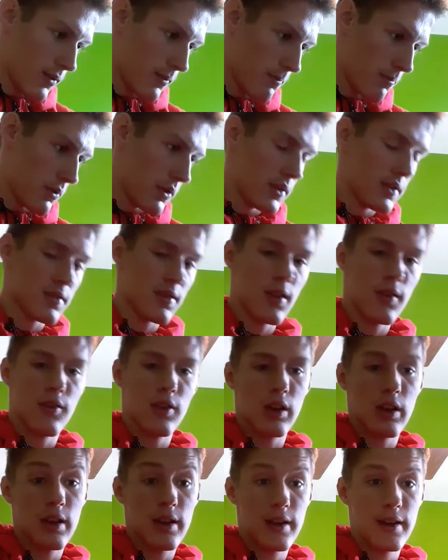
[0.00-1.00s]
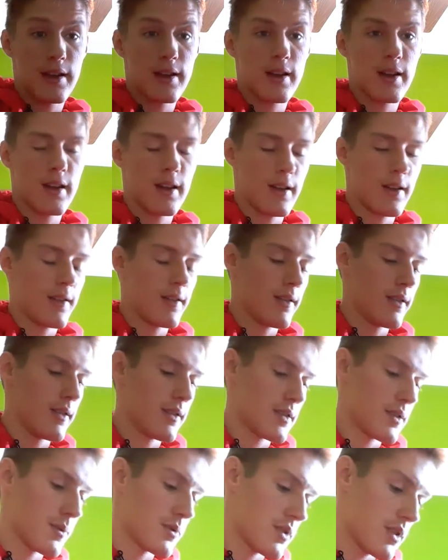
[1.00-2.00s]
Please leave a like and
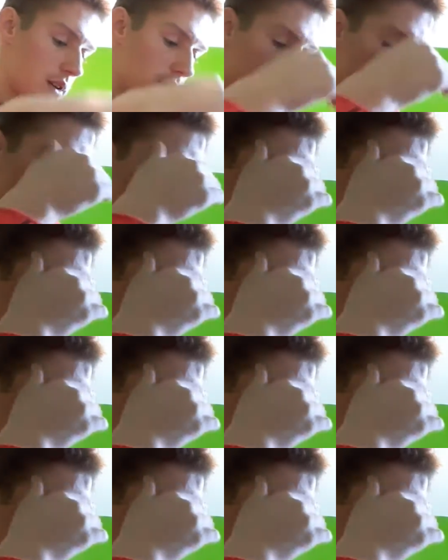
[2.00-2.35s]
subscribe to the